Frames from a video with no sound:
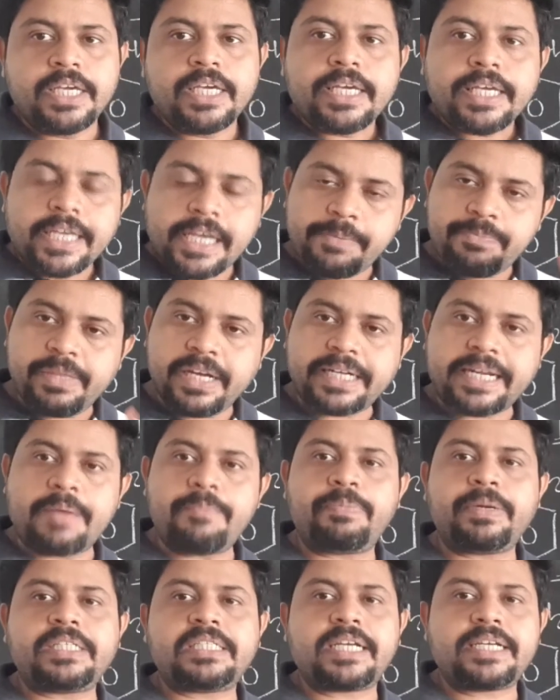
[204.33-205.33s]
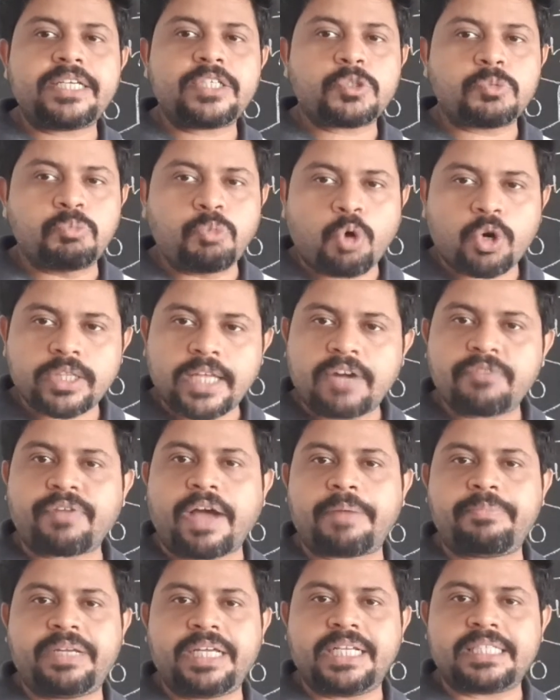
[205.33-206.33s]
If the temperature is more than
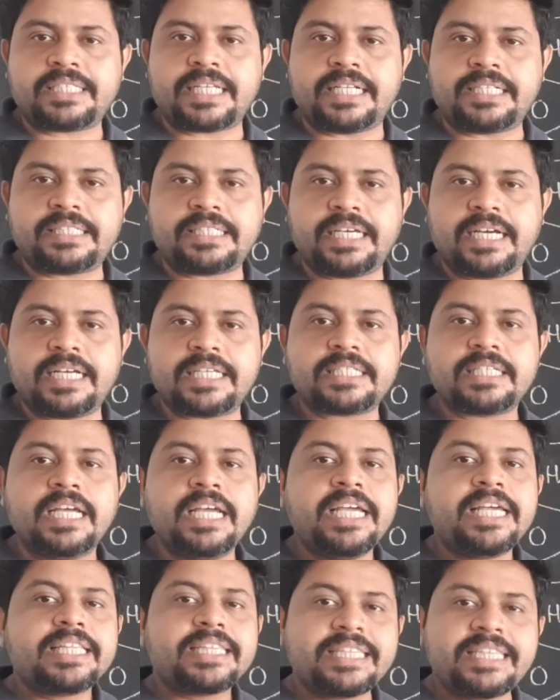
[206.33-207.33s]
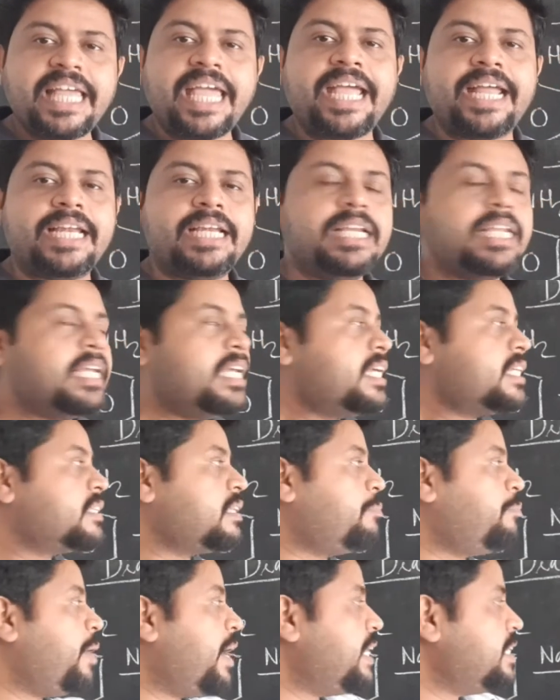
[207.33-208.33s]
5 degrees Celsius, then
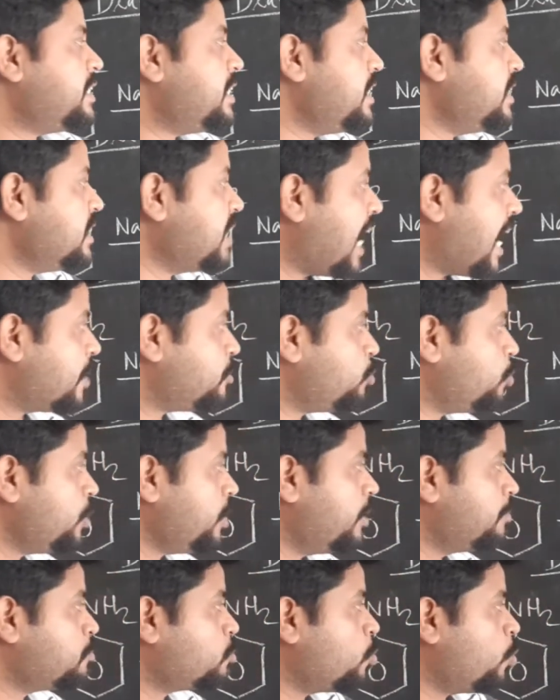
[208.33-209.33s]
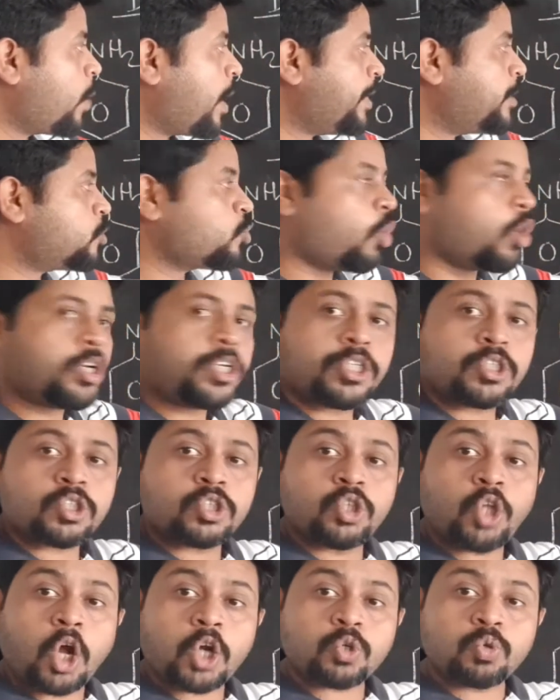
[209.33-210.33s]
the benzene diazonium chloride salt
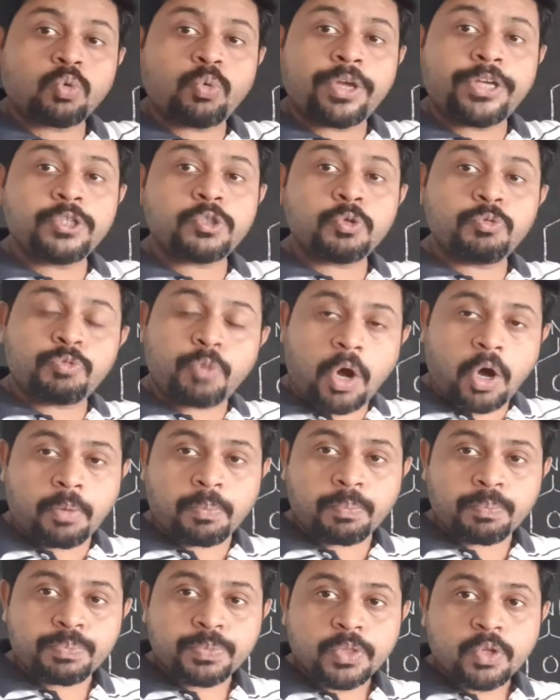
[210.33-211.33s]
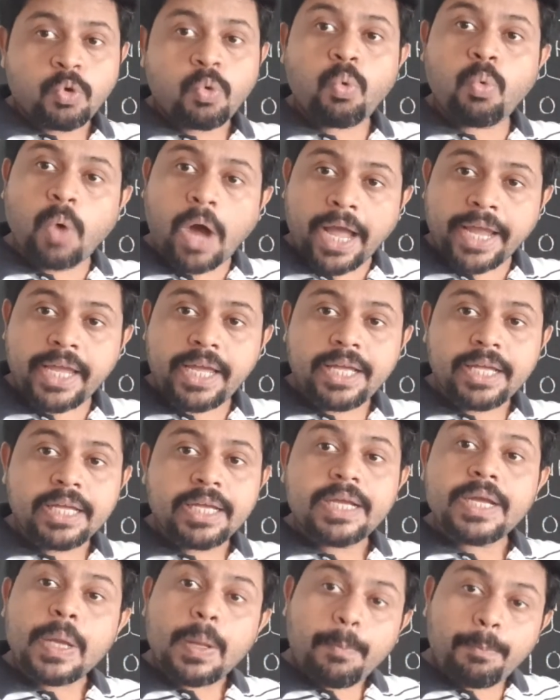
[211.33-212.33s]
is not going to form. Why?
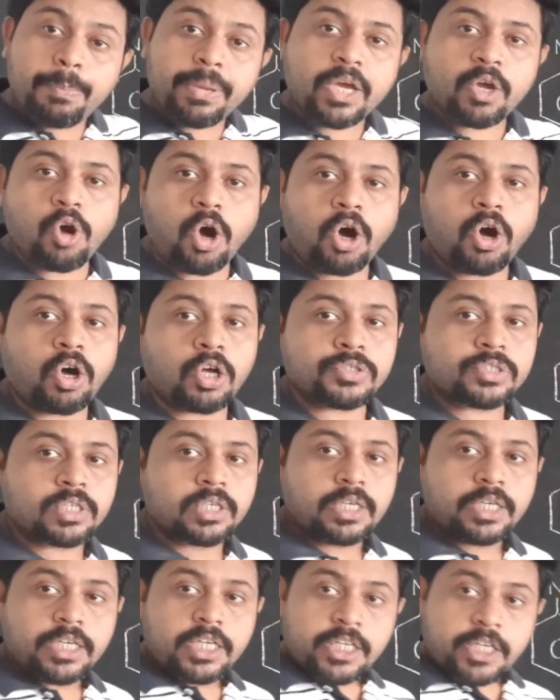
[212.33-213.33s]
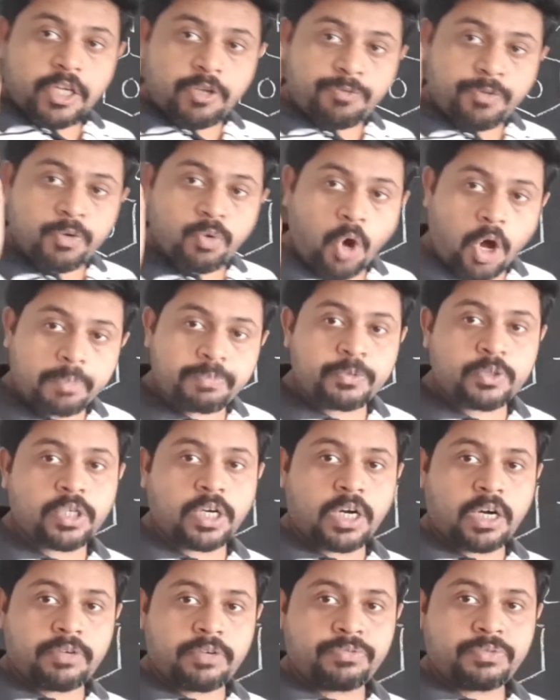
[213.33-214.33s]
Because if you
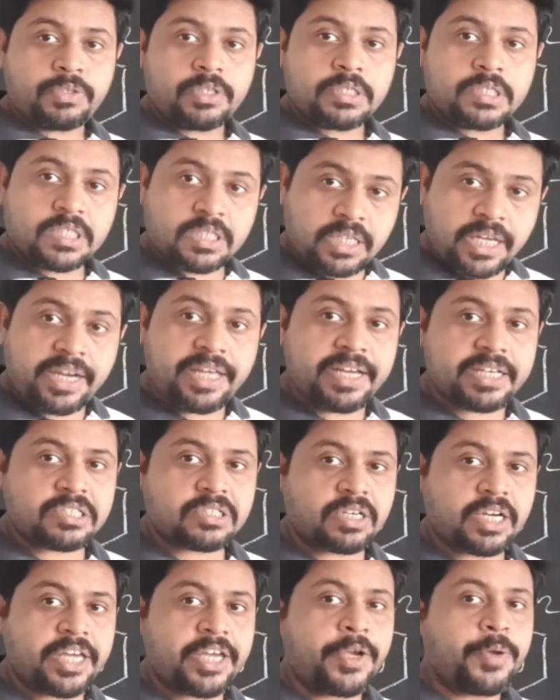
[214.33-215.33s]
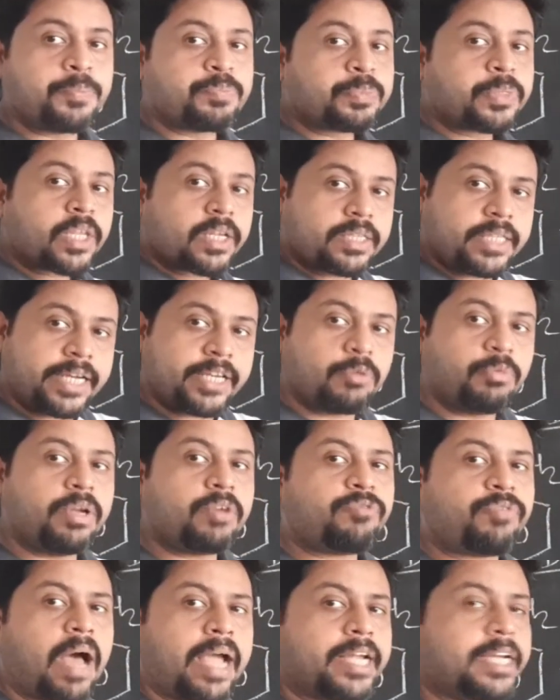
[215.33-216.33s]
observe seriously, then you
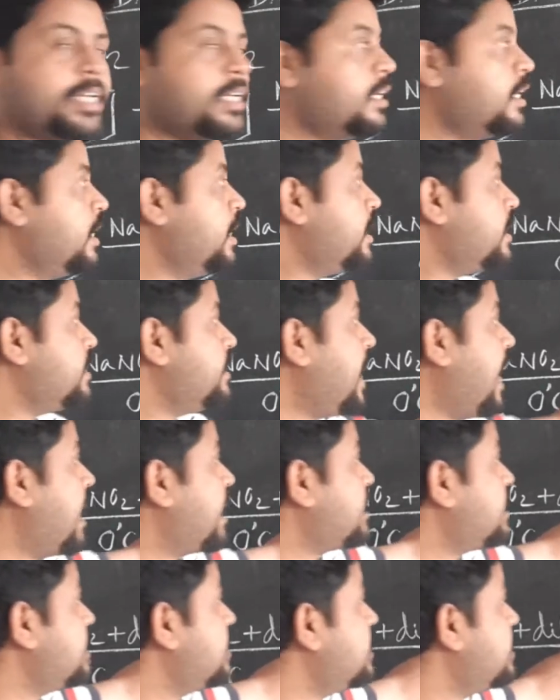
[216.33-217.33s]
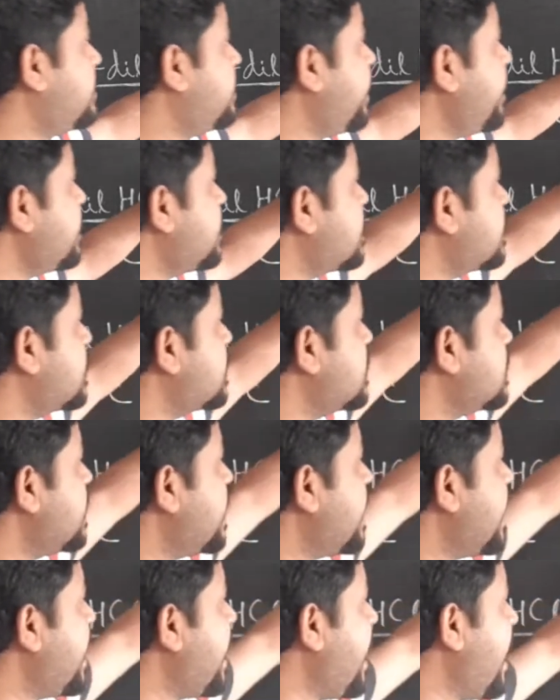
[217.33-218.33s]
will find that this
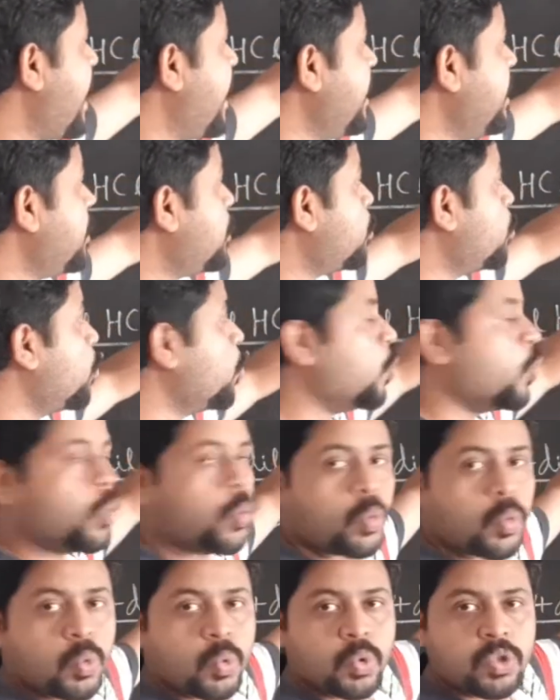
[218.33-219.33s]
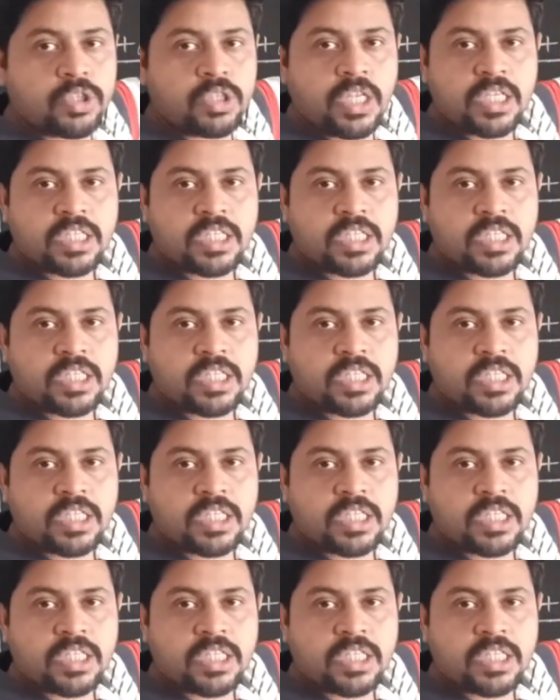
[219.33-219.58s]
N2,